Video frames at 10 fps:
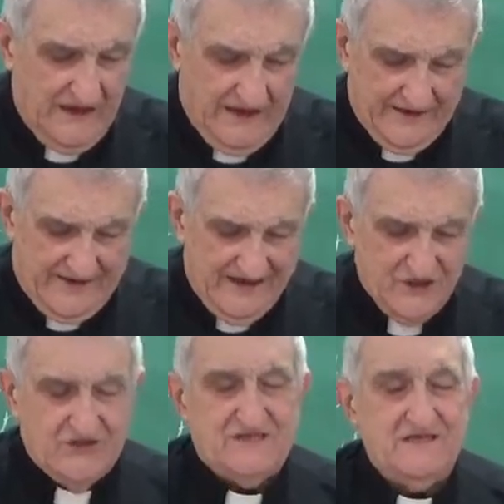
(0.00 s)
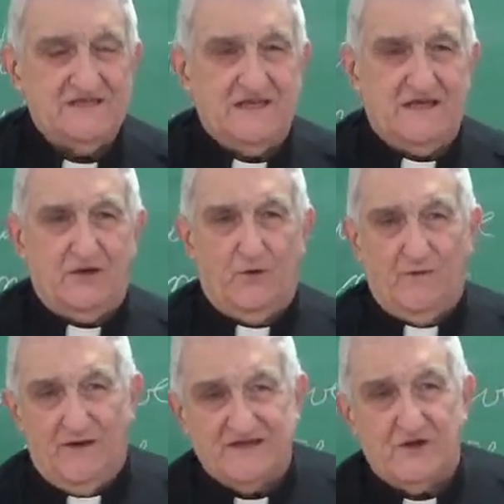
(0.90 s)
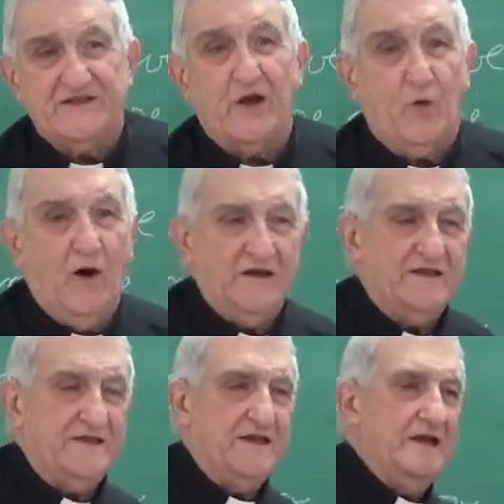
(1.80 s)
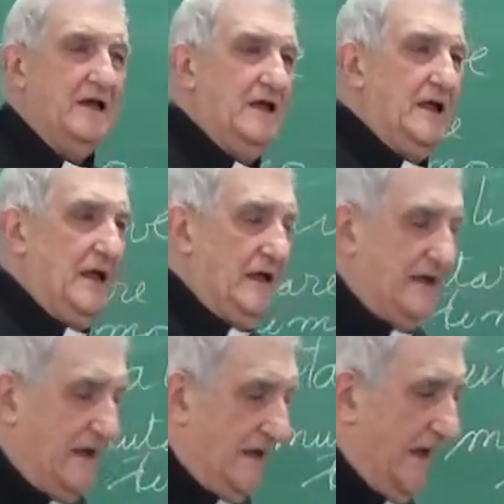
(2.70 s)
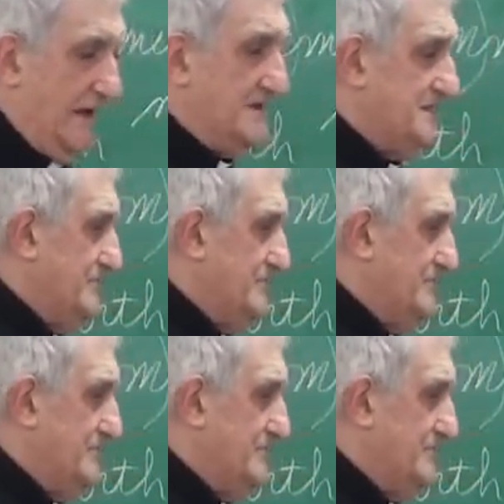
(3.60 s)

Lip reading: And that justice, based on equality, is